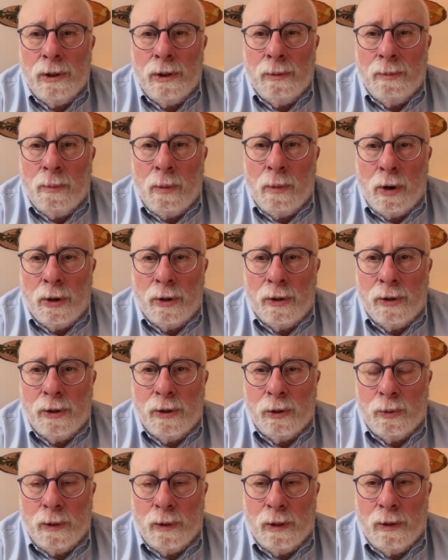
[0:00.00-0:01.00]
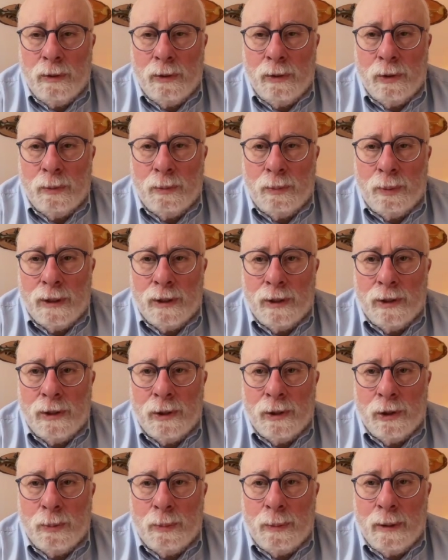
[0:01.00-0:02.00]
martyrs when you suppress the
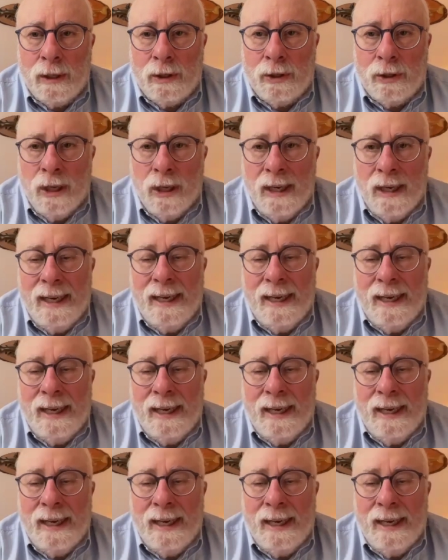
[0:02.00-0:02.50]
speech.